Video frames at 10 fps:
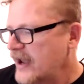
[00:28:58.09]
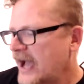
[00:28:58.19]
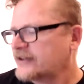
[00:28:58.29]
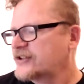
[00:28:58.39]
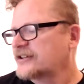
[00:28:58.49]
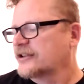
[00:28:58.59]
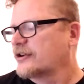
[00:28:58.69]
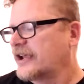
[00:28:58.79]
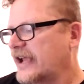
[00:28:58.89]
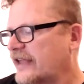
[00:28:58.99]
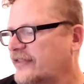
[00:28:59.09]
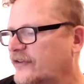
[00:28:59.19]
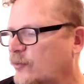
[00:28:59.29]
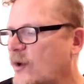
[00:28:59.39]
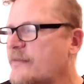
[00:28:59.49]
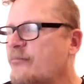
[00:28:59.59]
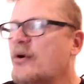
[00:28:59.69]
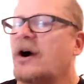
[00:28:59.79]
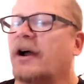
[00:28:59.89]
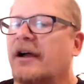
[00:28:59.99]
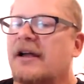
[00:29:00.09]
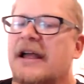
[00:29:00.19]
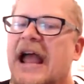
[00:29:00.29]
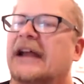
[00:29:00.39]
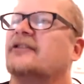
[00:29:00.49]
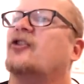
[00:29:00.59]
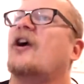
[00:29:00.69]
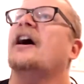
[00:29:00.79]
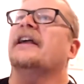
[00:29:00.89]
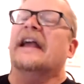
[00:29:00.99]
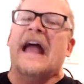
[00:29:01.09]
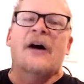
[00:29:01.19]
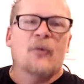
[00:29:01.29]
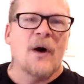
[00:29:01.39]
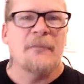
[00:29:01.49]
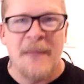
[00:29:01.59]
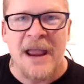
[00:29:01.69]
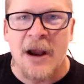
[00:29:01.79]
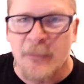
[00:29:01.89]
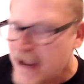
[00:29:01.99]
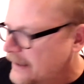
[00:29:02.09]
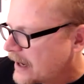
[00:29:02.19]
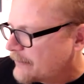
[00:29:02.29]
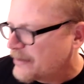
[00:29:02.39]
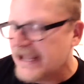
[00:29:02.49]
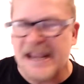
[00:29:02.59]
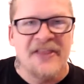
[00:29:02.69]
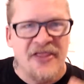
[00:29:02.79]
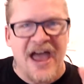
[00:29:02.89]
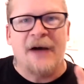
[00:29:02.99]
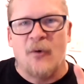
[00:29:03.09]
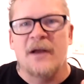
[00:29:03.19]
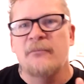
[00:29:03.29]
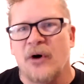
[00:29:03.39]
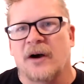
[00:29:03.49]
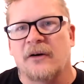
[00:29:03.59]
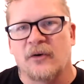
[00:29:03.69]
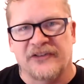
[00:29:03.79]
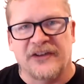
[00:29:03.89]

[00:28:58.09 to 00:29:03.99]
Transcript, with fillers: not just looking at this one book and crying out what may or may not be in that one book or